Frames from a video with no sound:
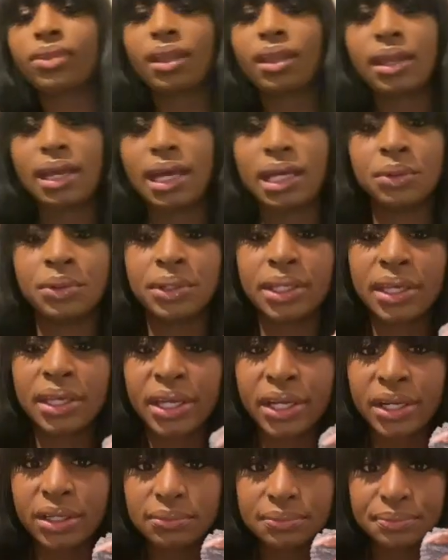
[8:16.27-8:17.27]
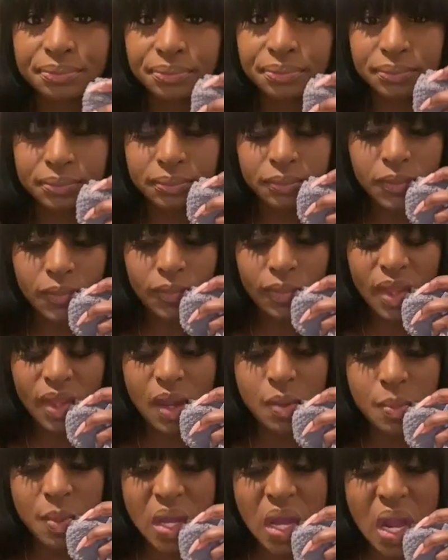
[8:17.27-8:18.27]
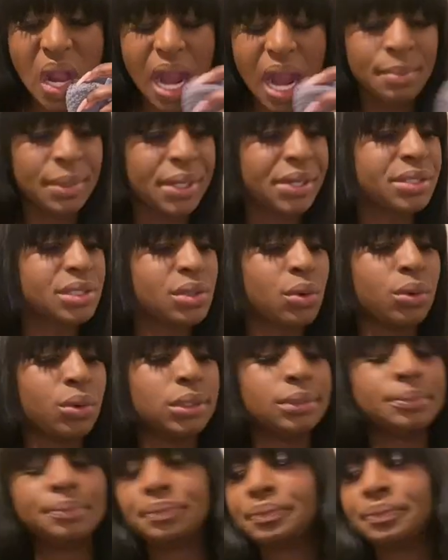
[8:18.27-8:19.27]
I don't really care. But I mean, it's cool.